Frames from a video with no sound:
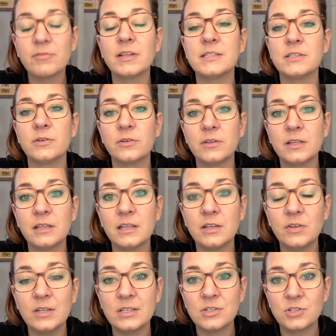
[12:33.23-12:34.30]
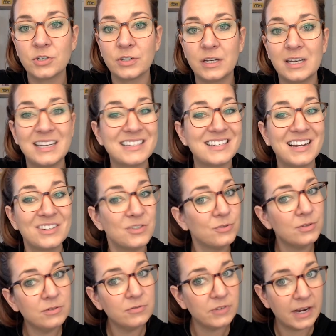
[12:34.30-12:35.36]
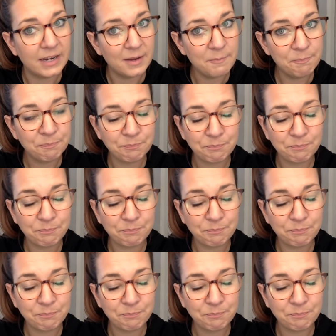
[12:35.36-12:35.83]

It's the only thing that you need to turn in, and it's not due till Friday,